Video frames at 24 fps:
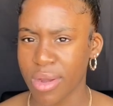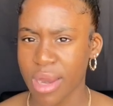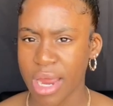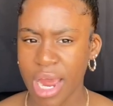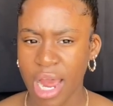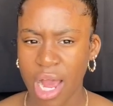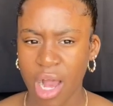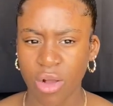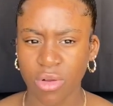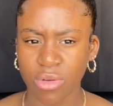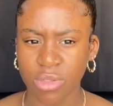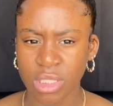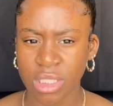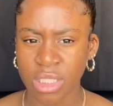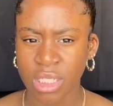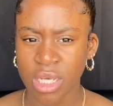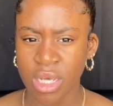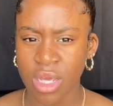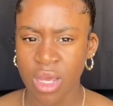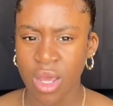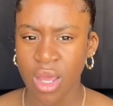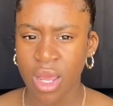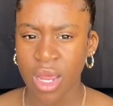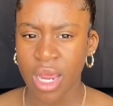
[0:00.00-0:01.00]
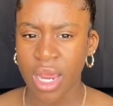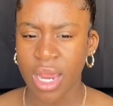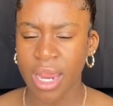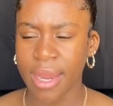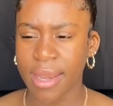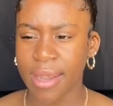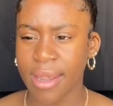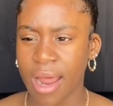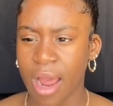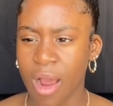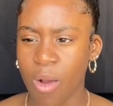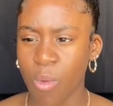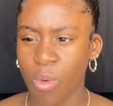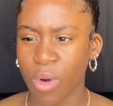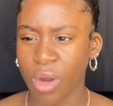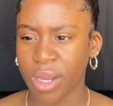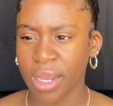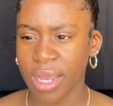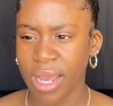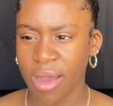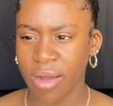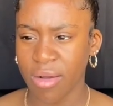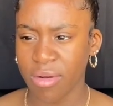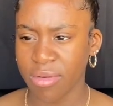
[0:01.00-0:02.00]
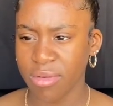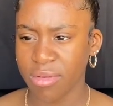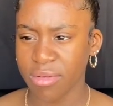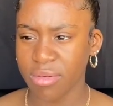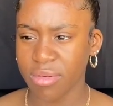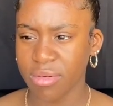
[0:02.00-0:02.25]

house and not work out?